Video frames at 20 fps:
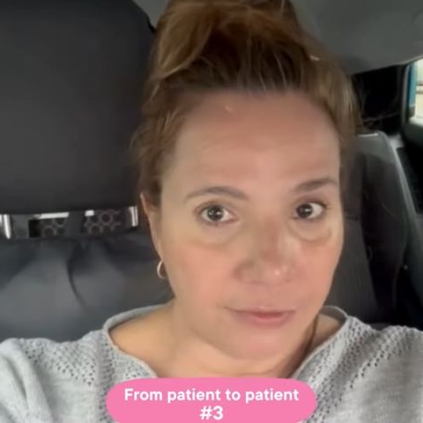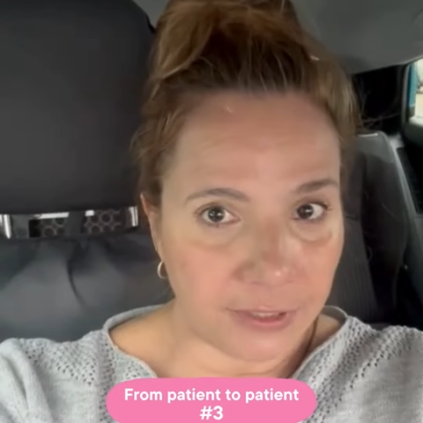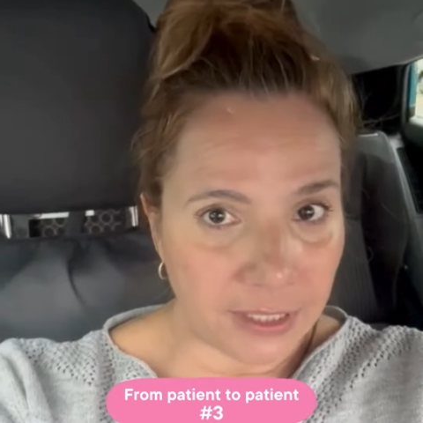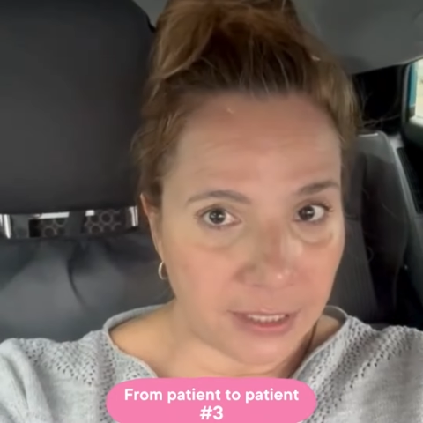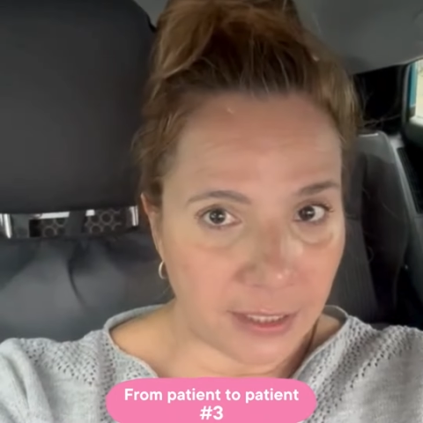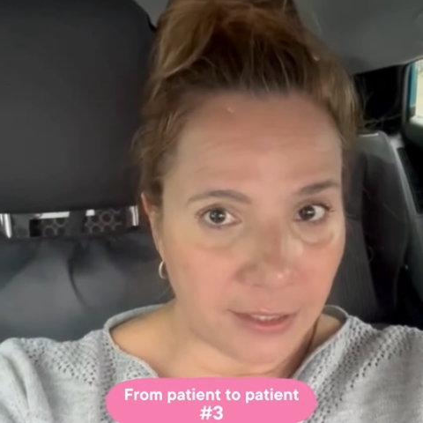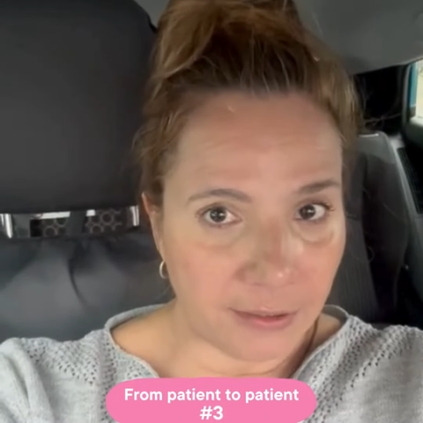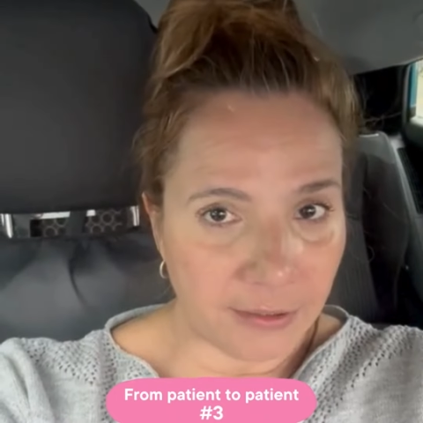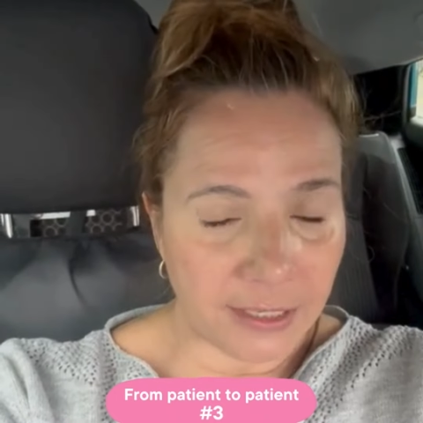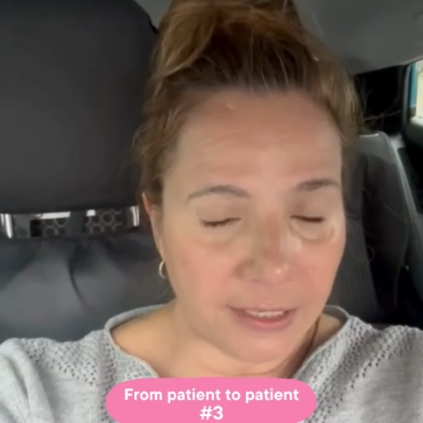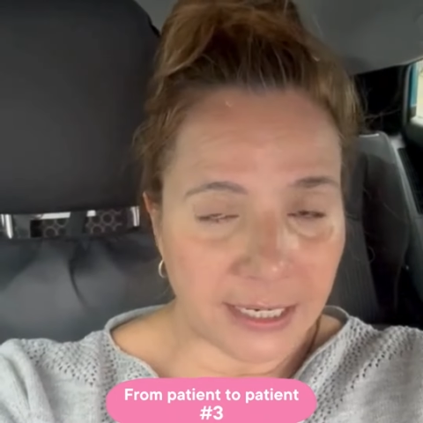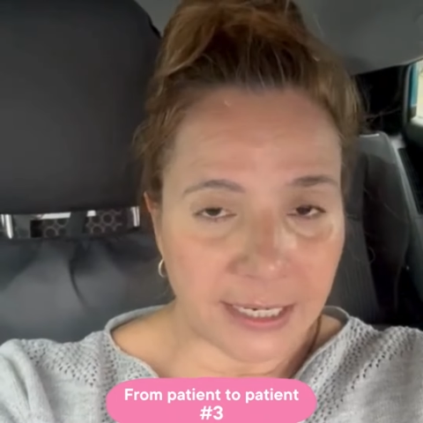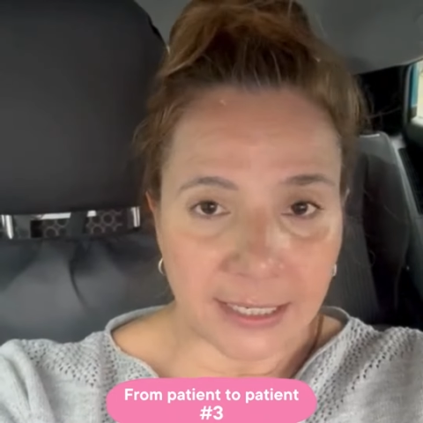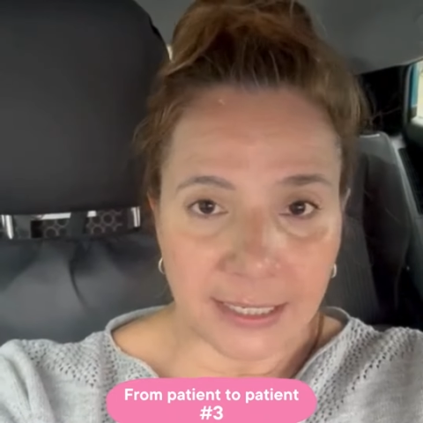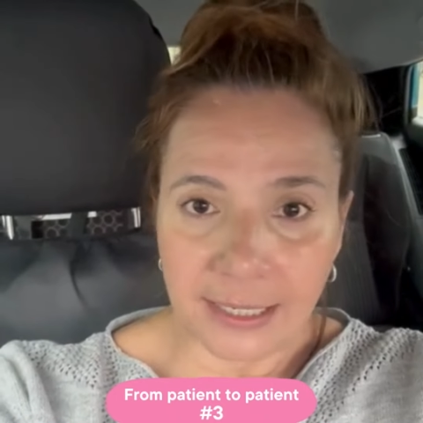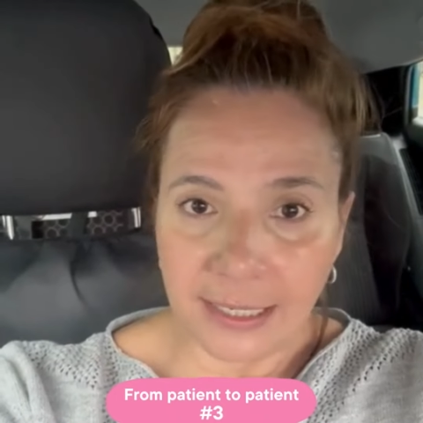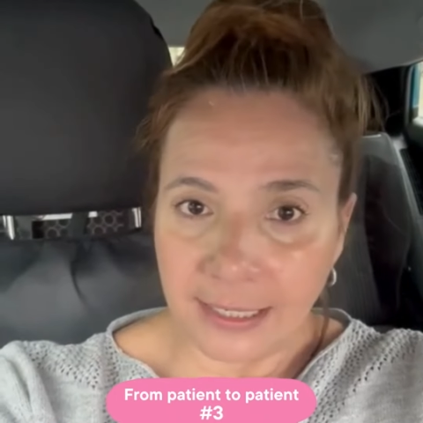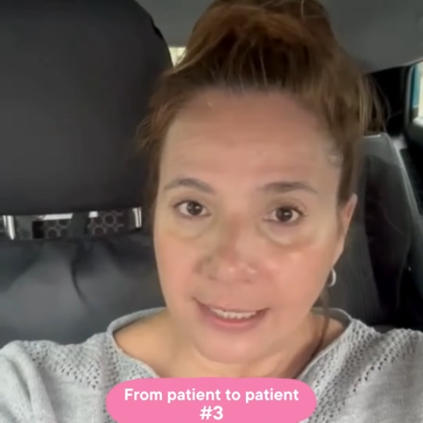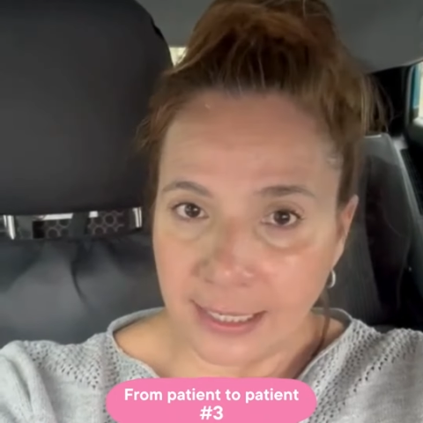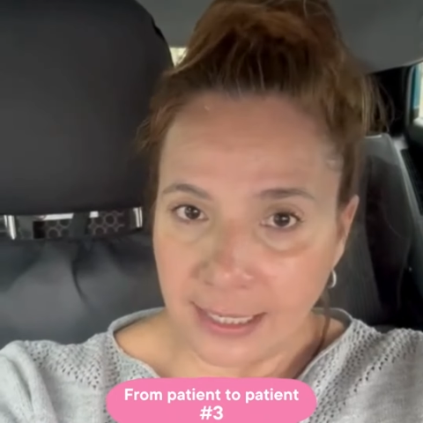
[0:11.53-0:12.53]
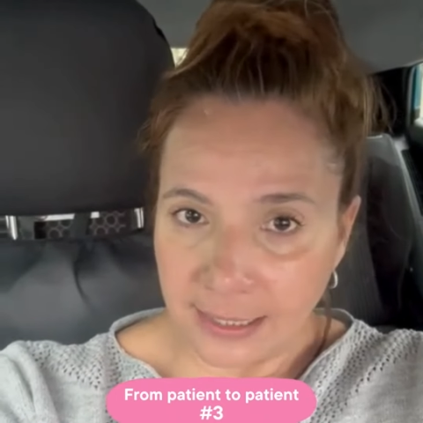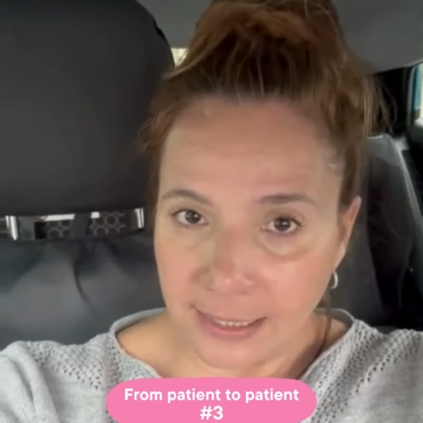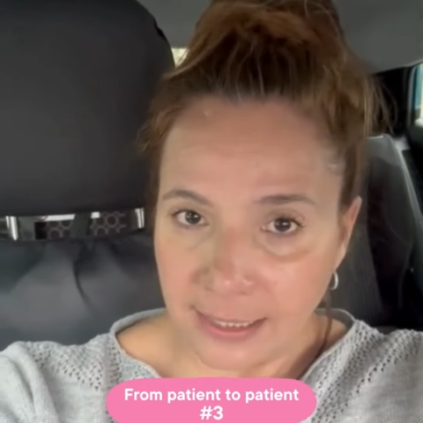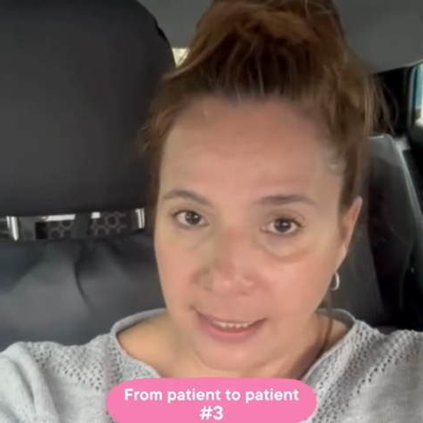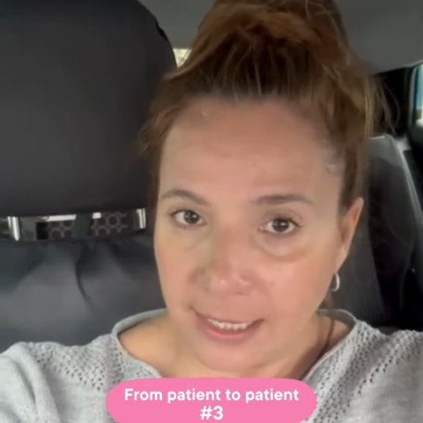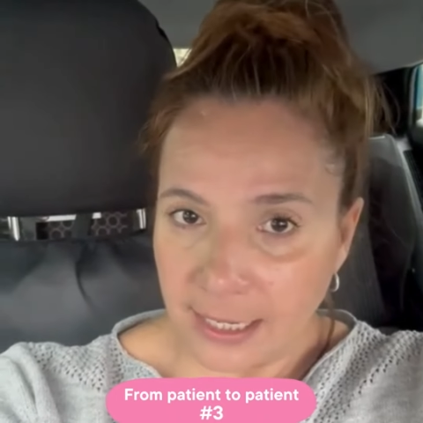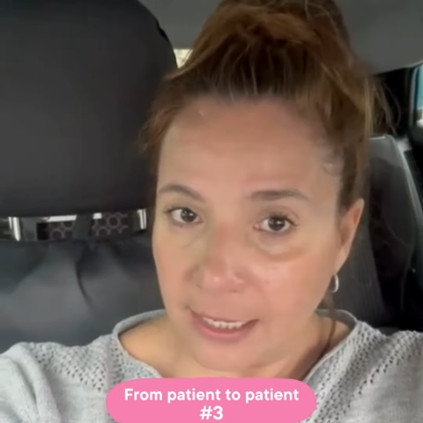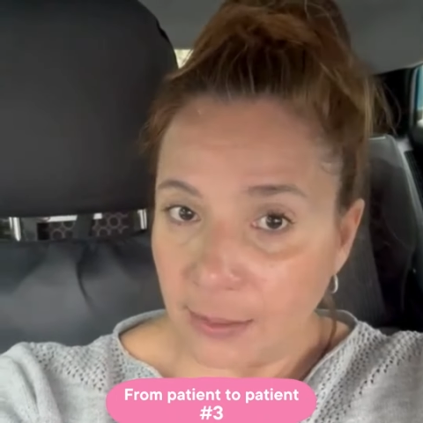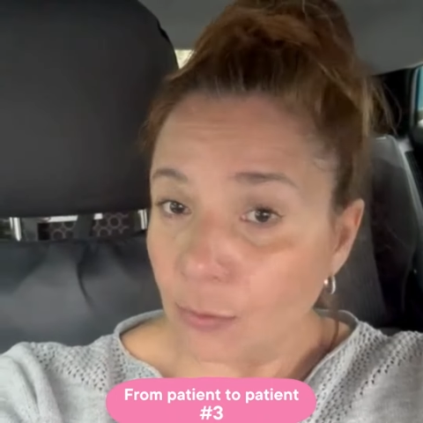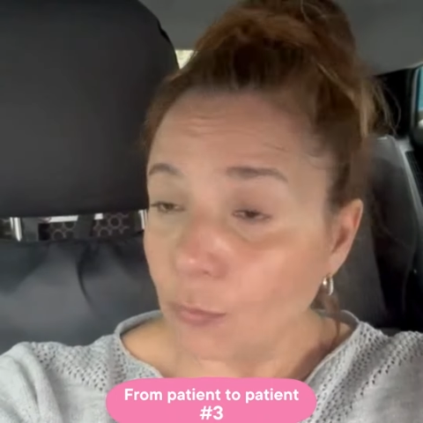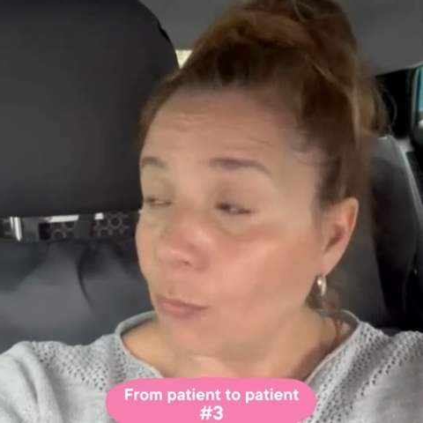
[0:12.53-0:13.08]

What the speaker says: here in Connecticut,